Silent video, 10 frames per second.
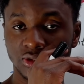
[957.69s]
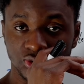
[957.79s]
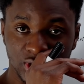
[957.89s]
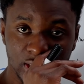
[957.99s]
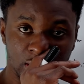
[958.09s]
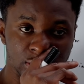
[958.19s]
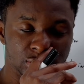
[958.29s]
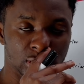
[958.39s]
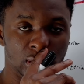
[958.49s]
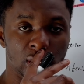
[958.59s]

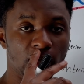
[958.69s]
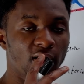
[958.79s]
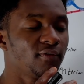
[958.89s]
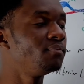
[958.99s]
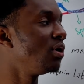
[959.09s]
drainage of